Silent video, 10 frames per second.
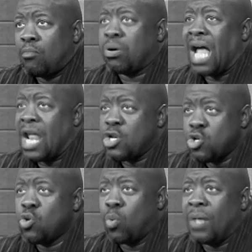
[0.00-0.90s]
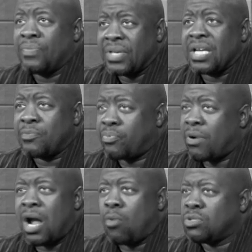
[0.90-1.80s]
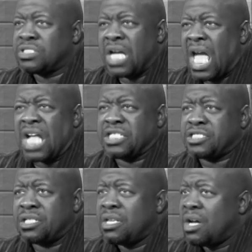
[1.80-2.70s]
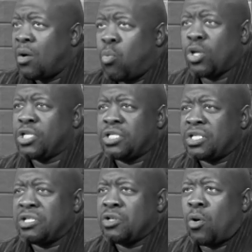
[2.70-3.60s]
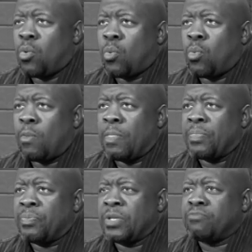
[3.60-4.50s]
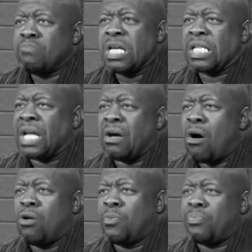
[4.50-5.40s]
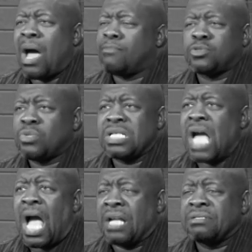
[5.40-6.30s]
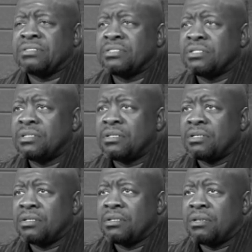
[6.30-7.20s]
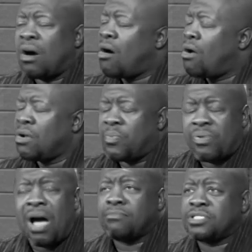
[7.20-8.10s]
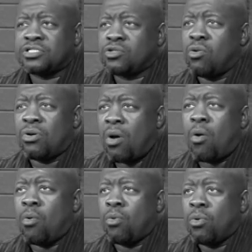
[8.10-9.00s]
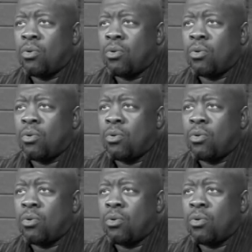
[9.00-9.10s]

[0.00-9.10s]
But I knew one thing, prayer was the answer. What, you know, this big, out of all the problems we got, all the problems that's going on,